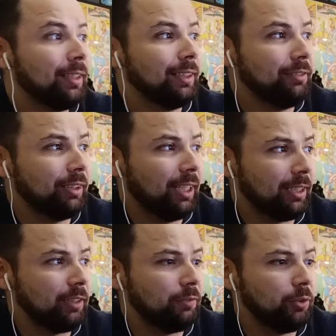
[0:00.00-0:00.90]
leave a
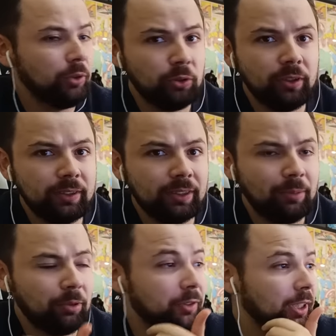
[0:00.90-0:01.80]
like if you enjoy this
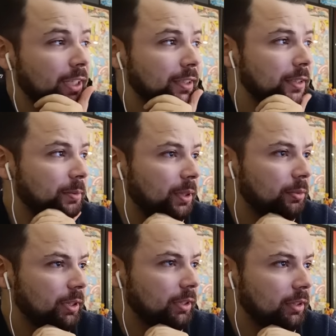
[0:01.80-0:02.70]
type of reactions, by the
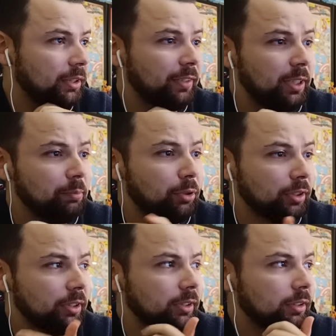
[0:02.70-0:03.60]
way. It's very important.